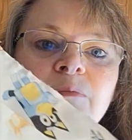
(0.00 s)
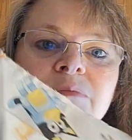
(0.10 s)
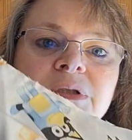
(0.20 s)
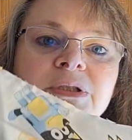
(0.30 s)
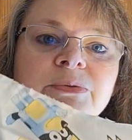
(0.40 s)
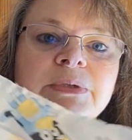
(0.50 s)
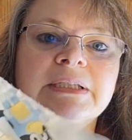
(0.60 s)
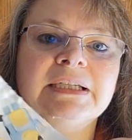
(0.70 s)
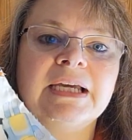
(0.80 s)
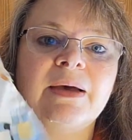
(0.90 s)

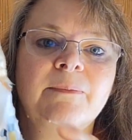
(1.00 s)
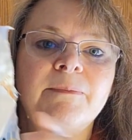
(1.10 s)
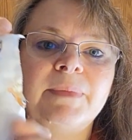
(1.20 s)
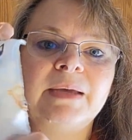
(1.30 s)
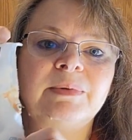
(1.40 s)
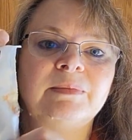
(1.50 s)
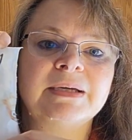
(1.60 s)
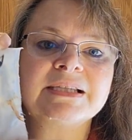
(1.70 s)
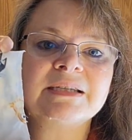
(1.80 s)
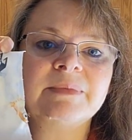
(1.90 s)
Bluey baby
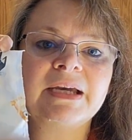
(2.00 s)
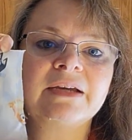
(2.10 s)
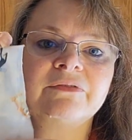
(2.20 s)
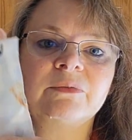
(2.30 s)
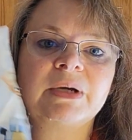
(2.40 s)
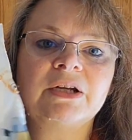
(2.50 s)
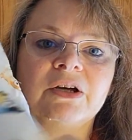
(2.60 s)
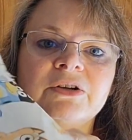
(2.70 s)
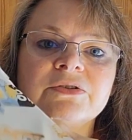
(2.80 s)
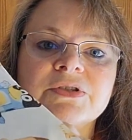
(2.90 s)
bestie bag for my
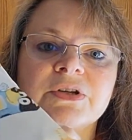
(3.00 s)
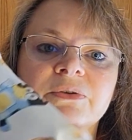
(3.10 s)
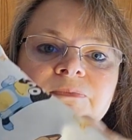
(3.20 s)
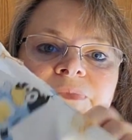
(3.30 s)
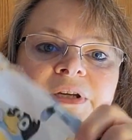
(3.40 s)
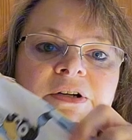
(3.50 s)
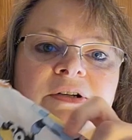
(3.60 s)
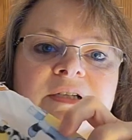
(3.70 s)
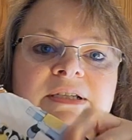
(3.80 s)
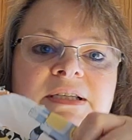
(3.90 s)
daughter. So
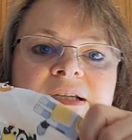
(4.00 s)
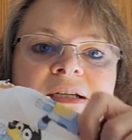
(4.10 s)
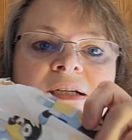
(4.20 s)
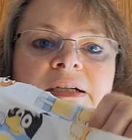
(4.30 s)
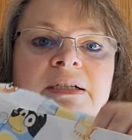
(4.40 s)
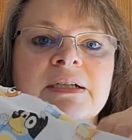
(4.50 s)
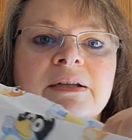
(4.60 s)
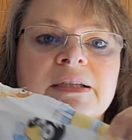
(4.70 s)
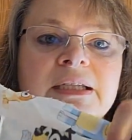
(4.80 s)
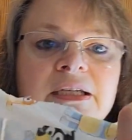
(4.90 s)
here is
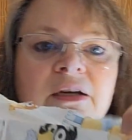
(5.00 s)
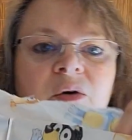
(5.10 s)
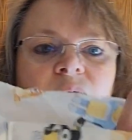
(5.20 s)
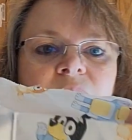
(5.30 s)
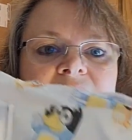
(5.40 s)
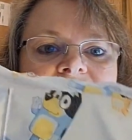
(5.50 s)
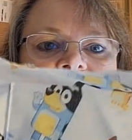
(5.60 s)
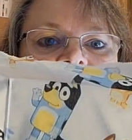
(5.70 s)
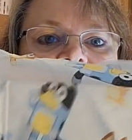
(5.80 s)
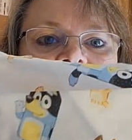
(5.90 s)
the
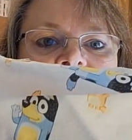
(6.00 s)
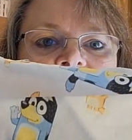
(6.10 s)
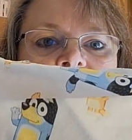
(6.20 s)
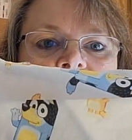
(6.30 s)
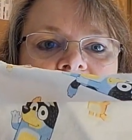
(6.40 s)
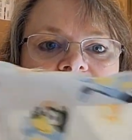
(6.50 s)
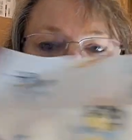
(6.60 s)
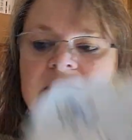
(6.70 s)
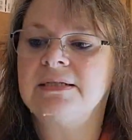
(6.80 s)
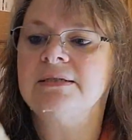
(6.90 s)
one side
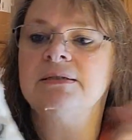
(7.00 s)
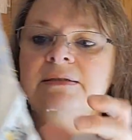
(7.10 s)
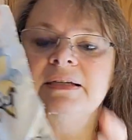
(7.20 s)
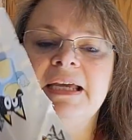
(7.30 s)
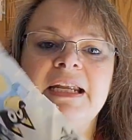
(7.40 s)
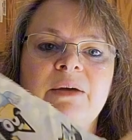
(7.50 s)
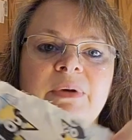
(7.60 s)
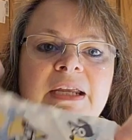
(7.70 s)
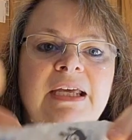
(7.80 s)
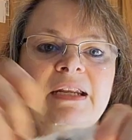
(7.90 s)
pocket, and I
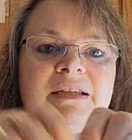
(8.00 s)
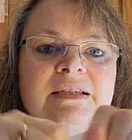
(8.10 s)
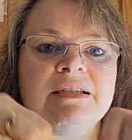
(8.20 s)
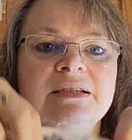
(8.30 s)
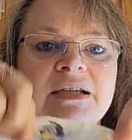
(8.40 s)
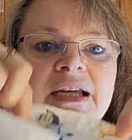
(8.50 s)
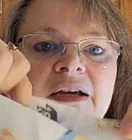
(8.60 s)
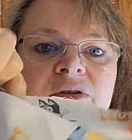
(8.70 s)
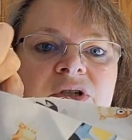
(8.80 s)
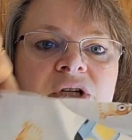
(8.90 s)
went ahead and cut
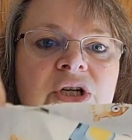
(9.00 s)
out